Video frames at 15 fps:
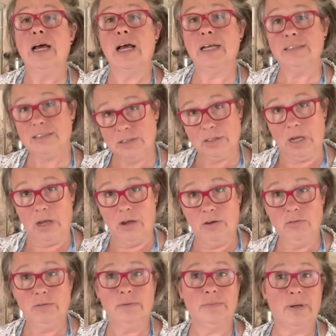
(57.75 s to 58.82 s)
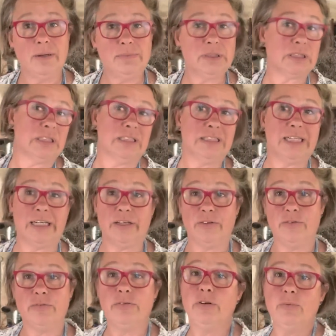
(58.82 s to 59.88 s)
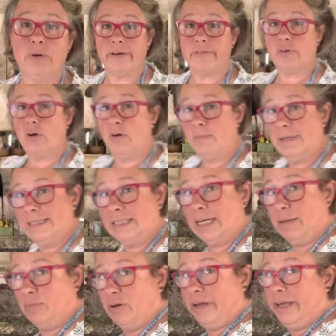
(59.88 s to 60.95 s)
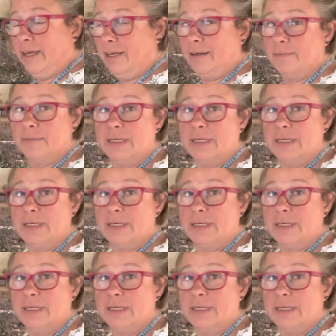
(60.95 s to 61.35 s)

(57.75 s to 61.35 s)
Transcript: And so I'm just going to take you through what got on my table here